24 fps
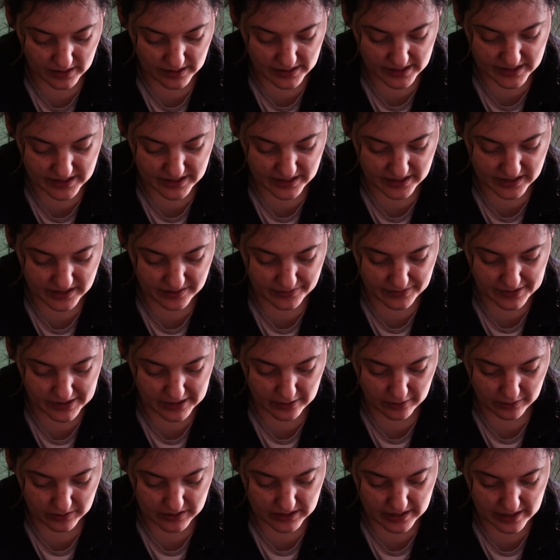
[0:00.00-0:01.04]
It takes a very
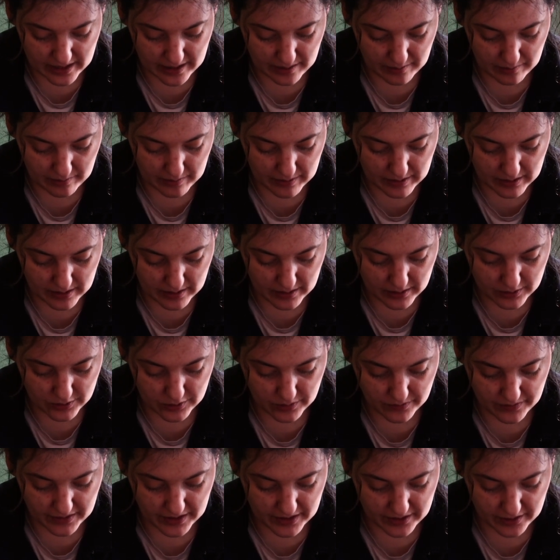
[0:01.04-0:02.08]
long time
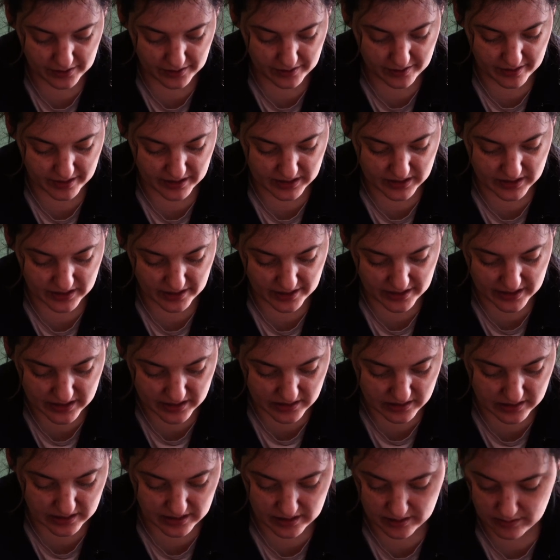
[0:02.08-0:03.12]
to find the correct
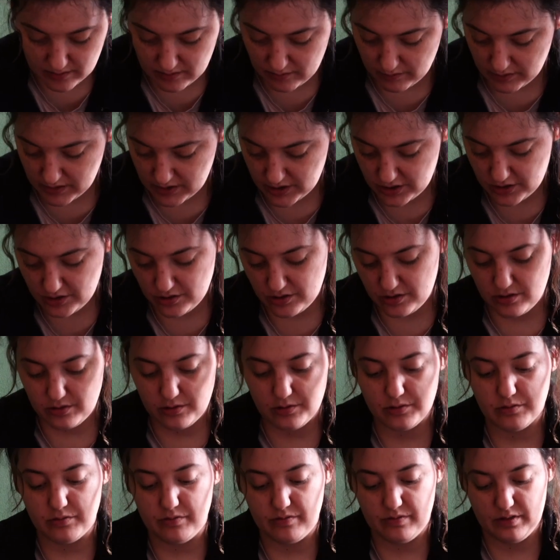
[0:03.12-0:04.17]
size, and once you
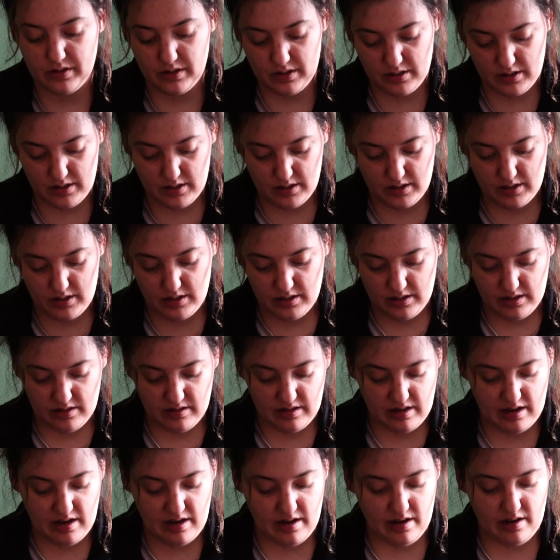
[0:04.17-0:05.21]
do,
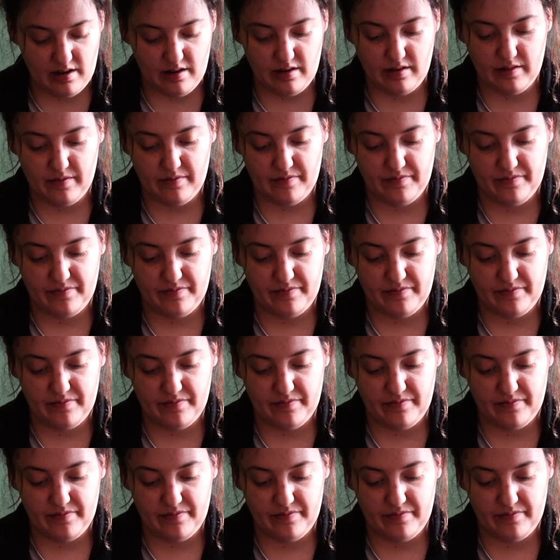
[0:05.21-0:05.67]
yeah.